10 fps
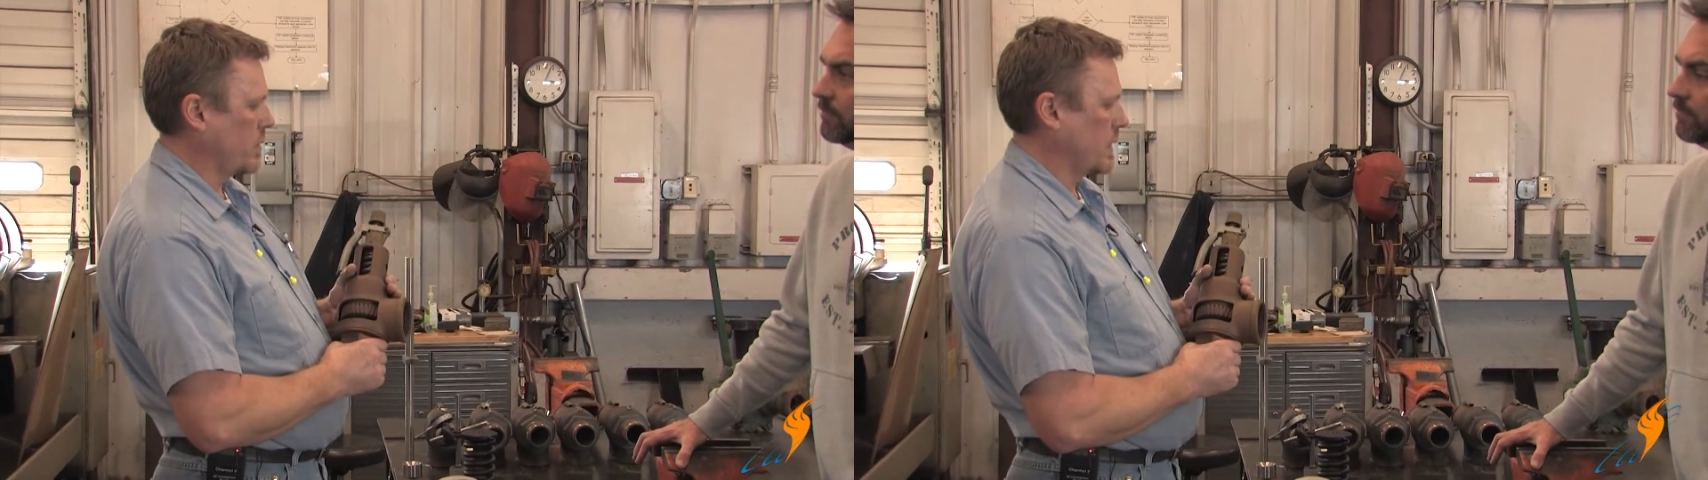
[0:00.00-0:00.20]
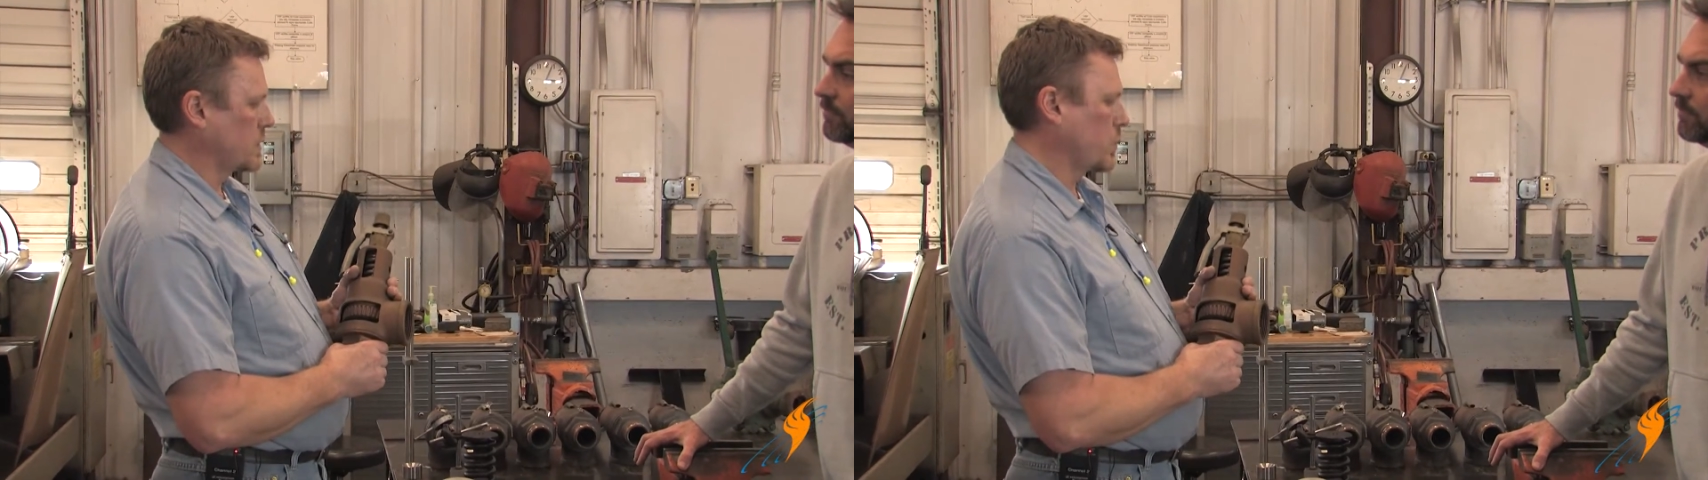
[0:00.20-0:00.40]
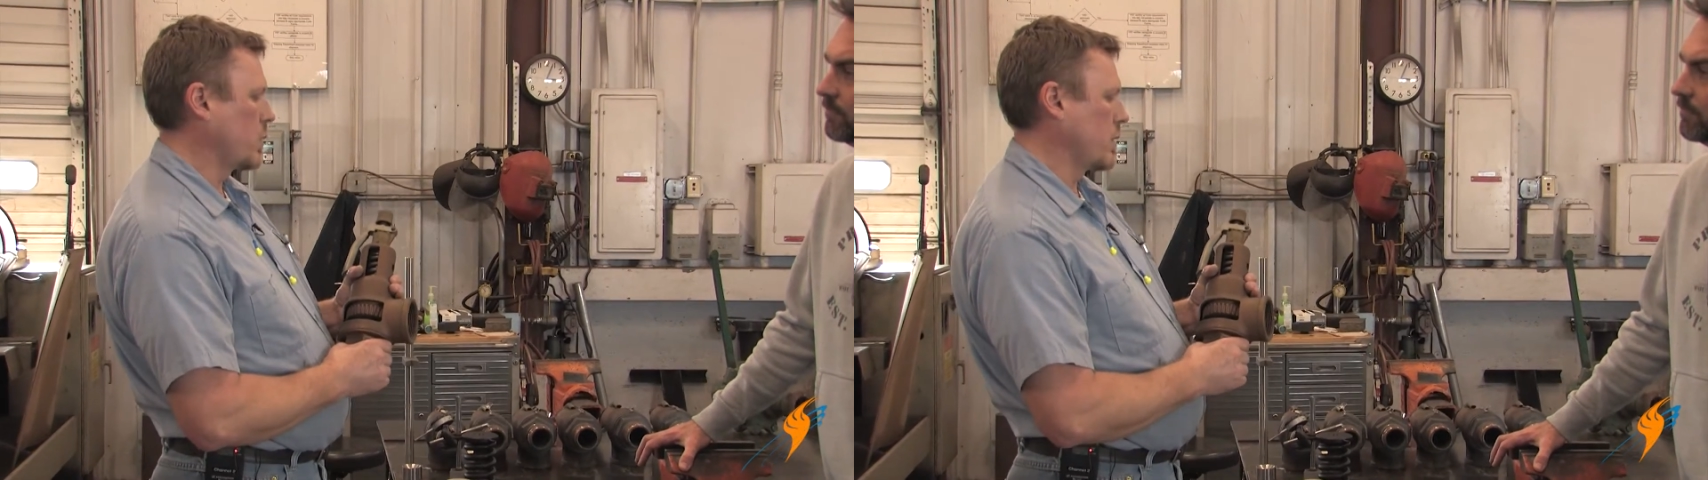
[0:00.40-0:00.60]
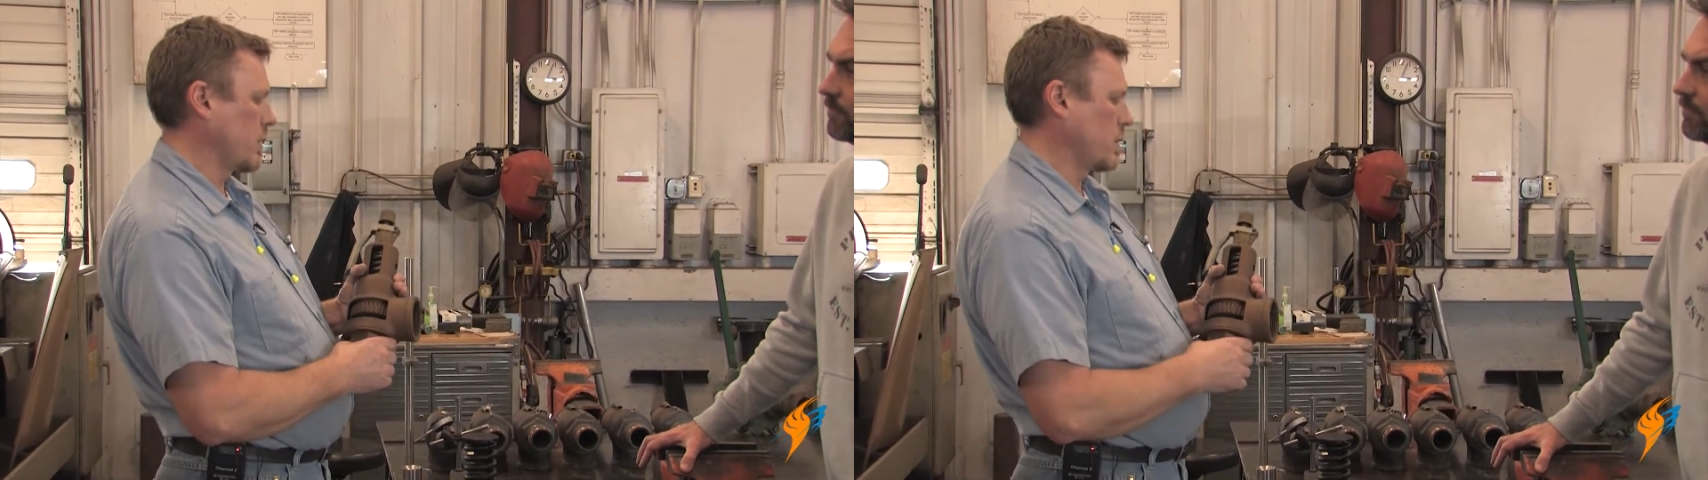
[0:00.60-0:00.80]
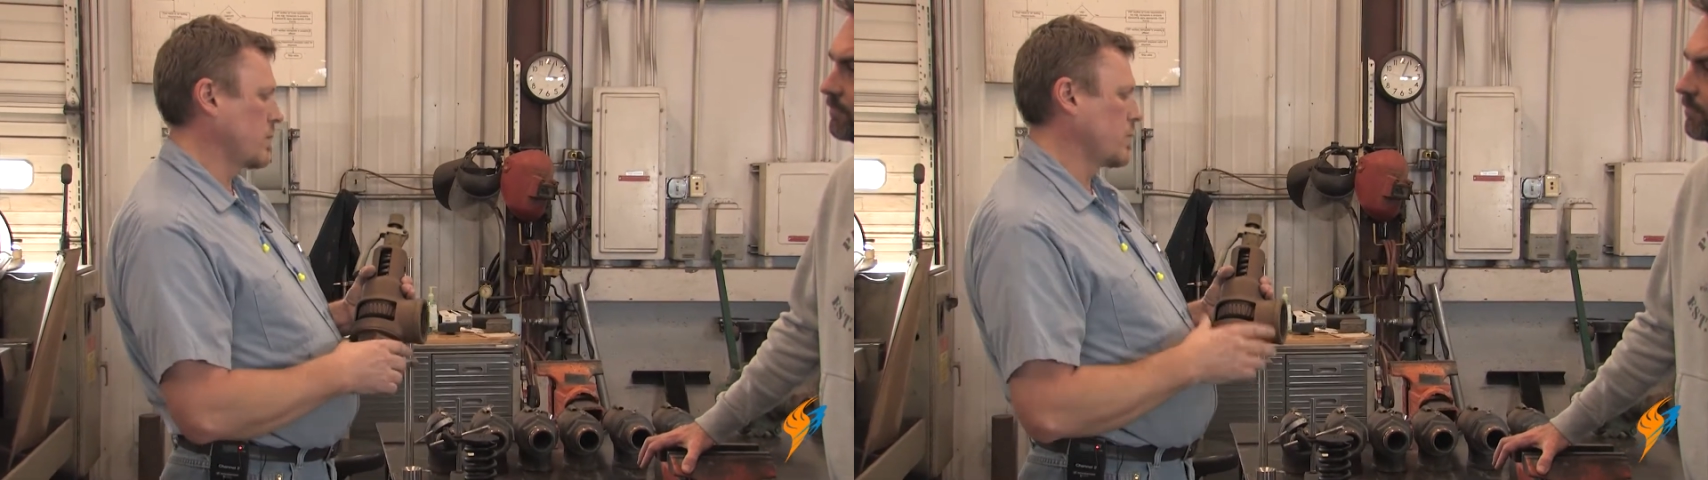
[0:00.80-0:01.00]
that's one of
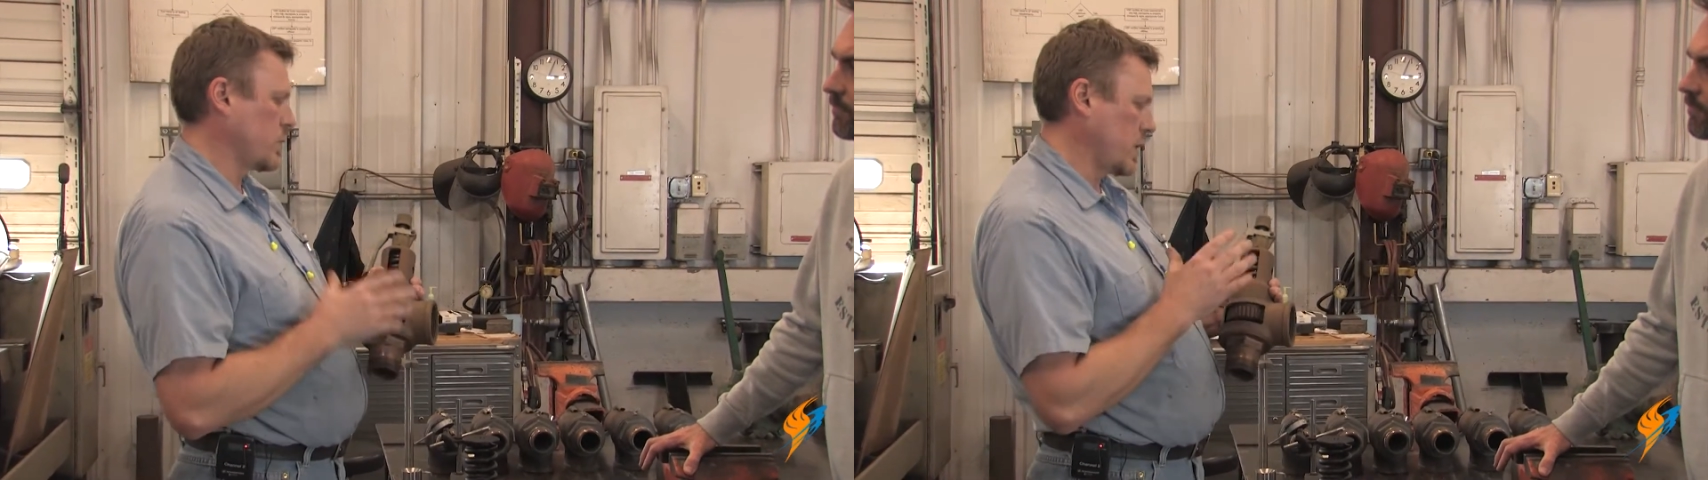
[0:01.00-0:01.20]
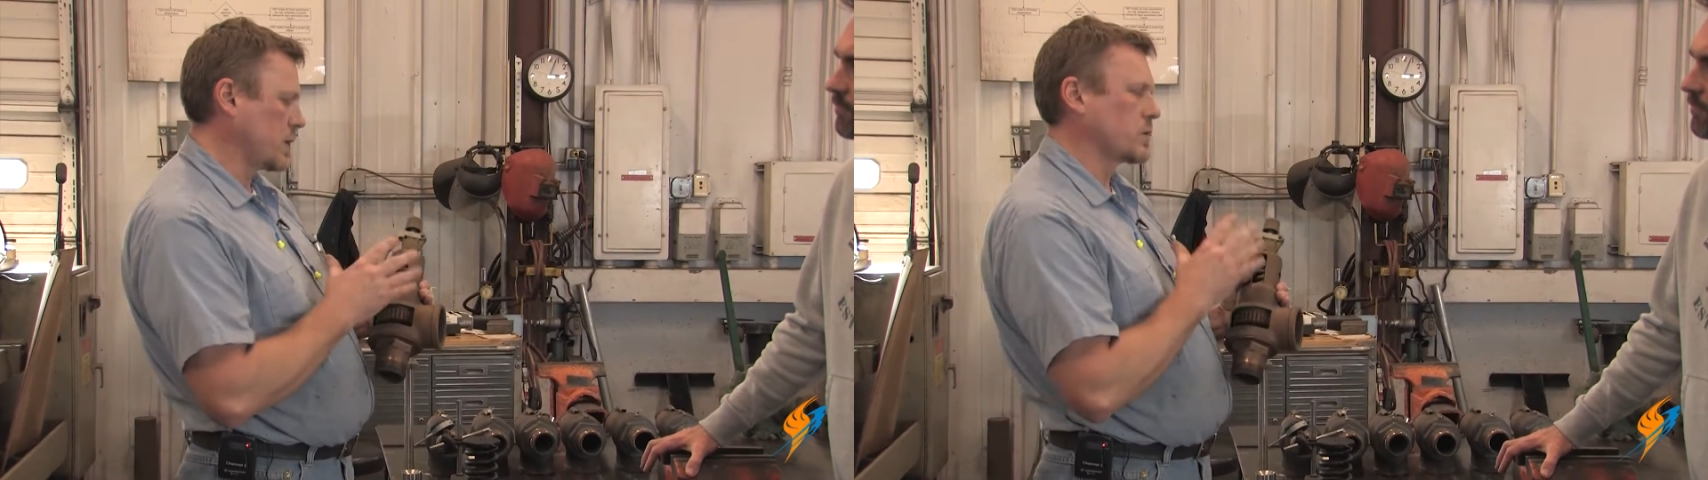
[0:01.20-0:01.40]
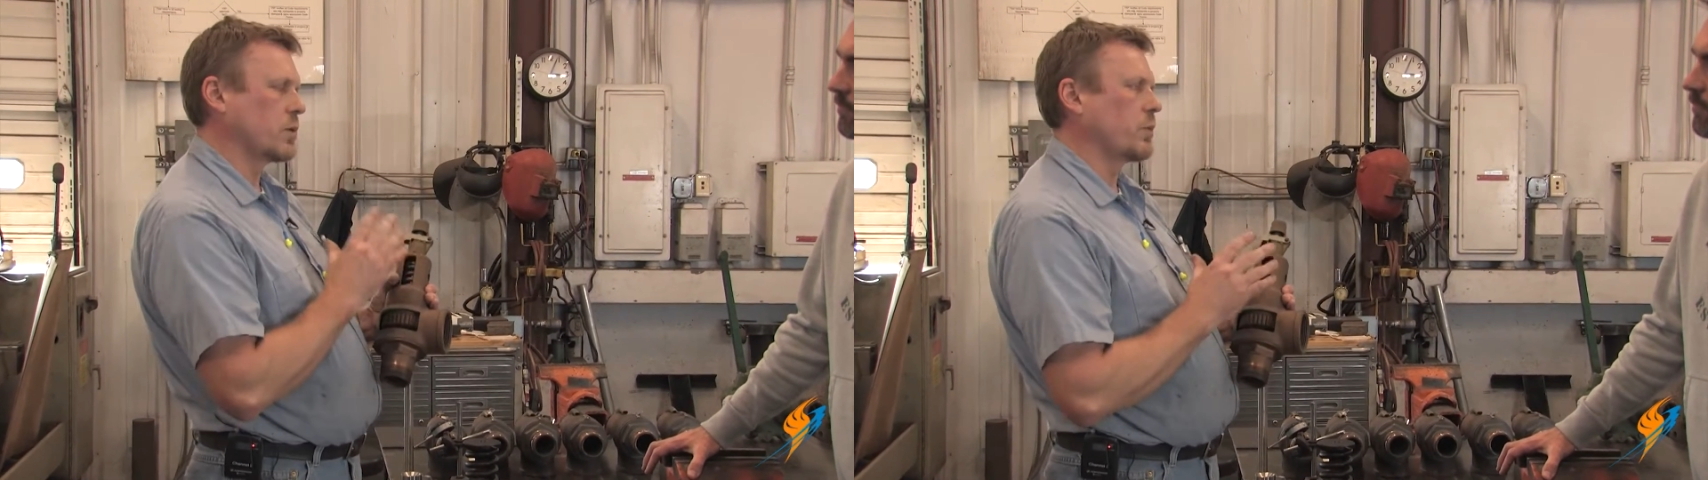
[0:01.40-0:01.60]
the things